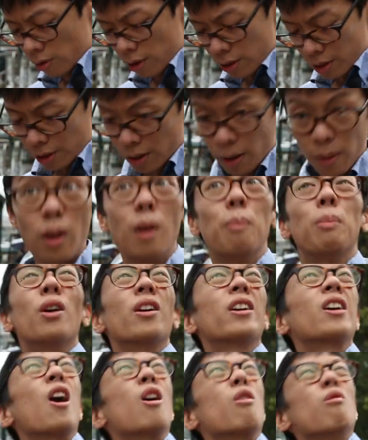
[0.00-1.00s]
already, uh, but
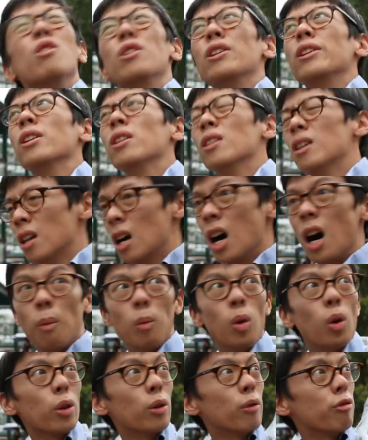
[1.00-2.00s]
I can't really
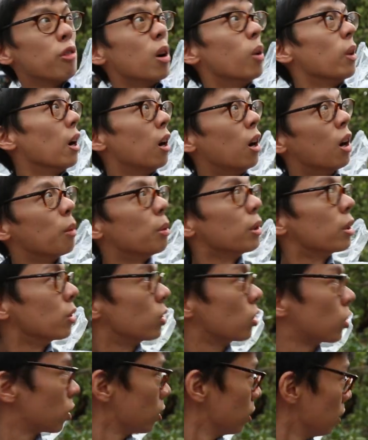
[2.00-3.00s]
I'm not going to throw that high
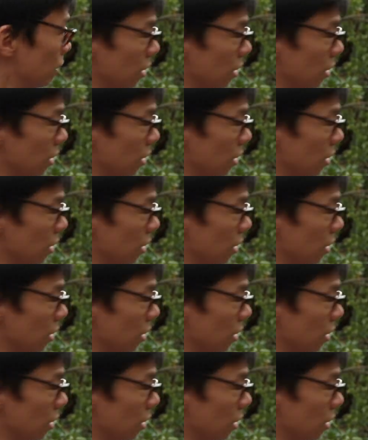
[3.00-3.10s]
because